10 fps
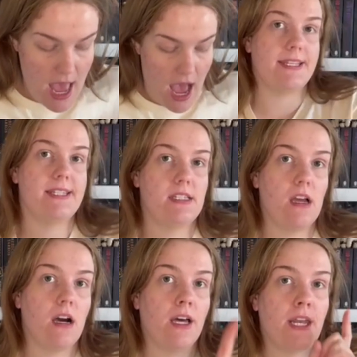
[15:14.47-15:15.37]
This
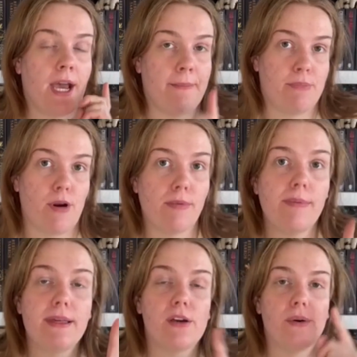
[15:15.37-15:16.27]
yarn I'm
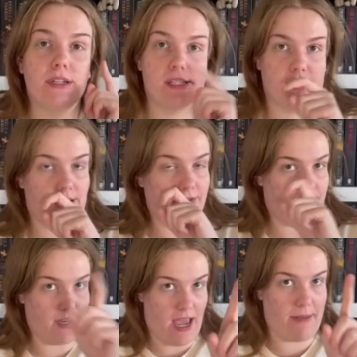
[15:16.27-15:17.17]
probably going to stuff
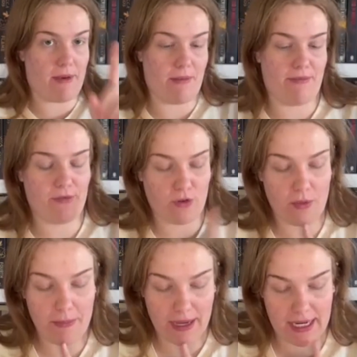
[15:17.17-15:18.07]
the name up for,
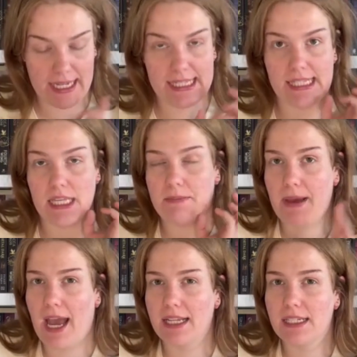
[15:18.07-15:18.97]
but it's the
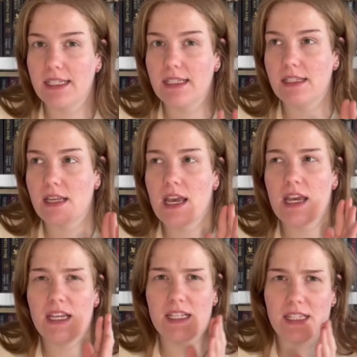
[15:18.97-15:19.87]
Patterns
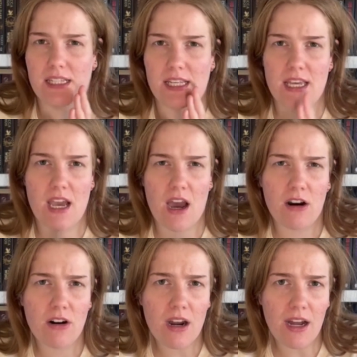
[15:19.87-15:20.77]

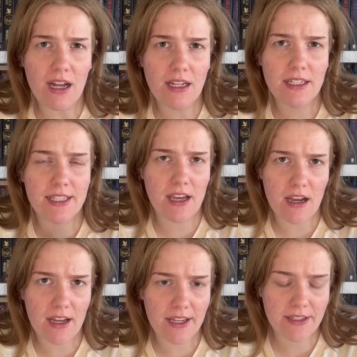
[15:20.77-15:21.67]
Sierra
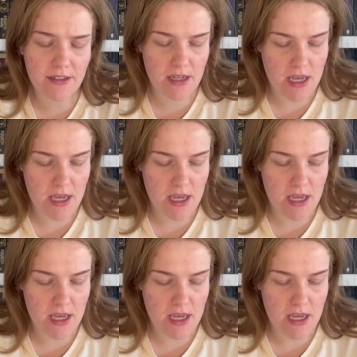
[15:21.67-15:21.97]
yarn.